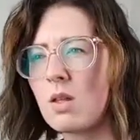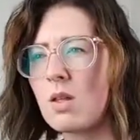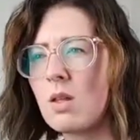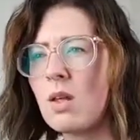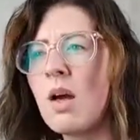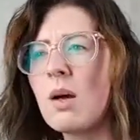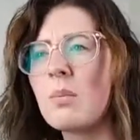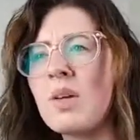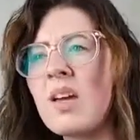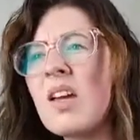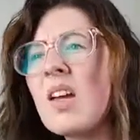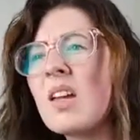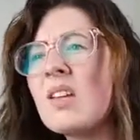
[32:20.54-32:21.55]
I'm
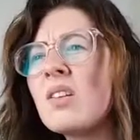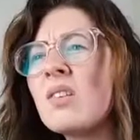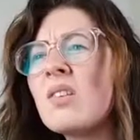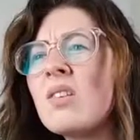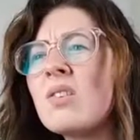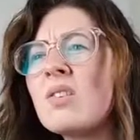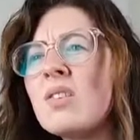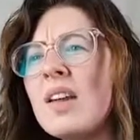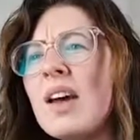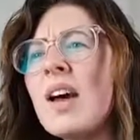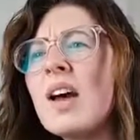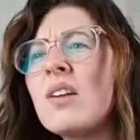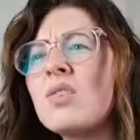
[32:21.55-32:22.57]
hanging on
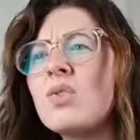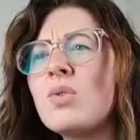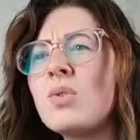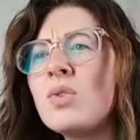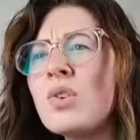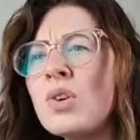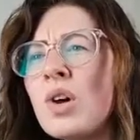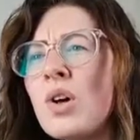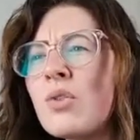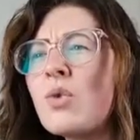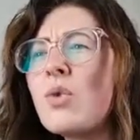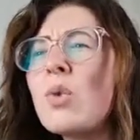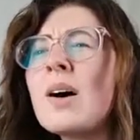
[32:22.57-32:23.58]
tight to
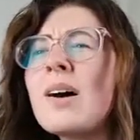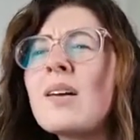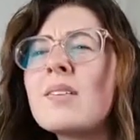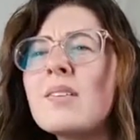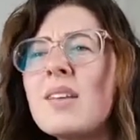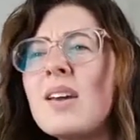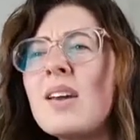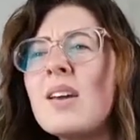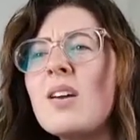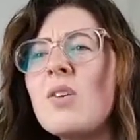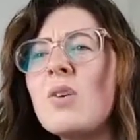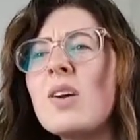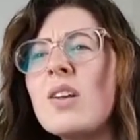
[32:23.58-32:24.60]
another wild
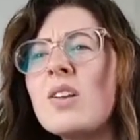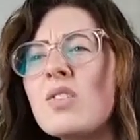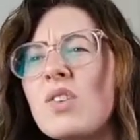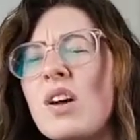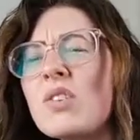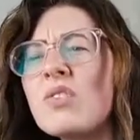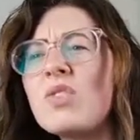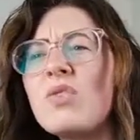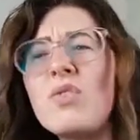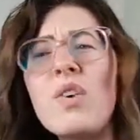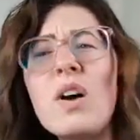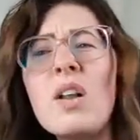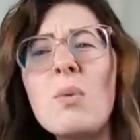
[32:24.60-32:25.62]
day. When it starts to
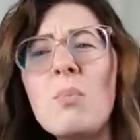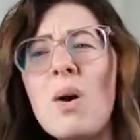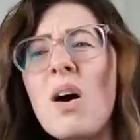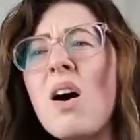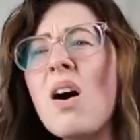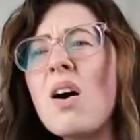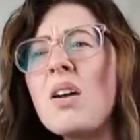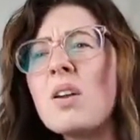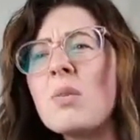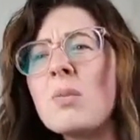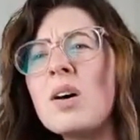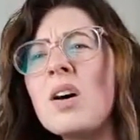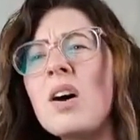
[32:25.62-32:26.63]
fall apart
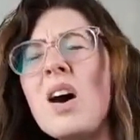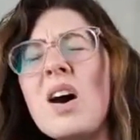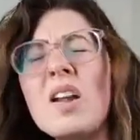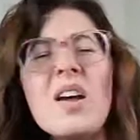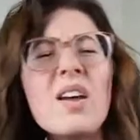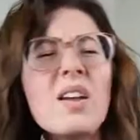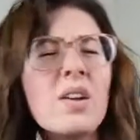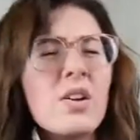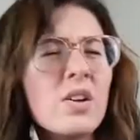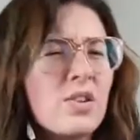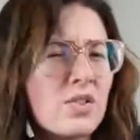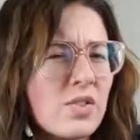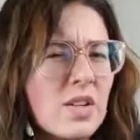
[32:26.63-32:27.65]
in my heart, I
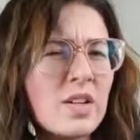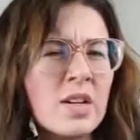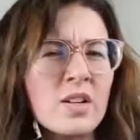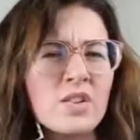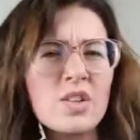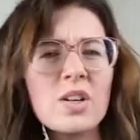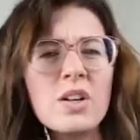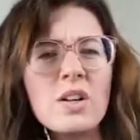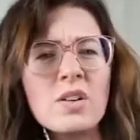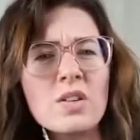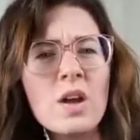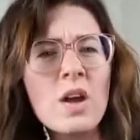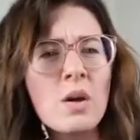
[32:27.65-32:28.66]
hear you say,
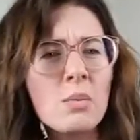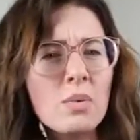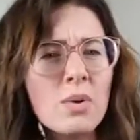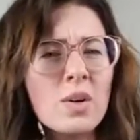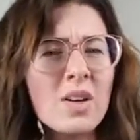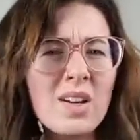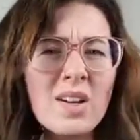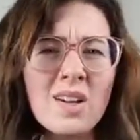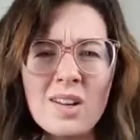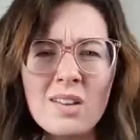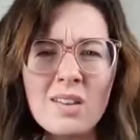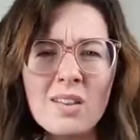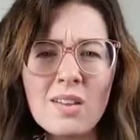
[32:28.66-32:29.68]
just
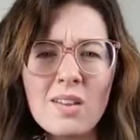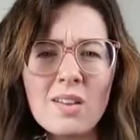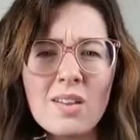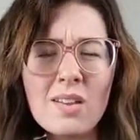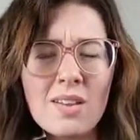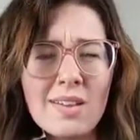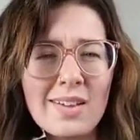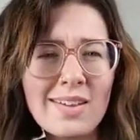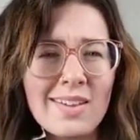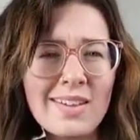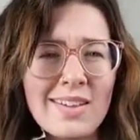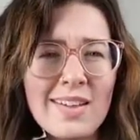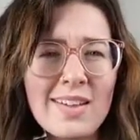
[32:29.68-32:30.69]
breathe,
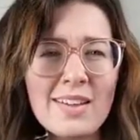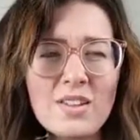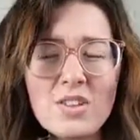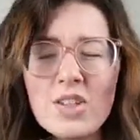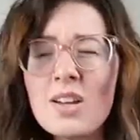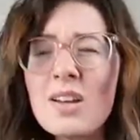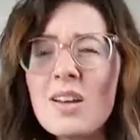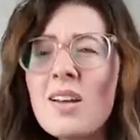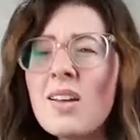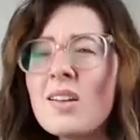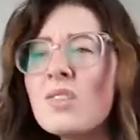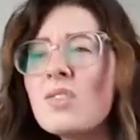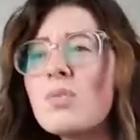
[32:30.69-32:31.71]

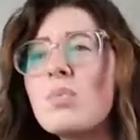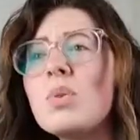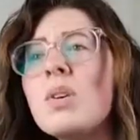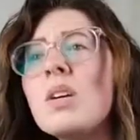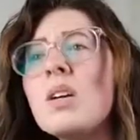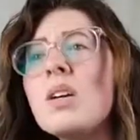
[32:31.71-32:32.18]
just breathe.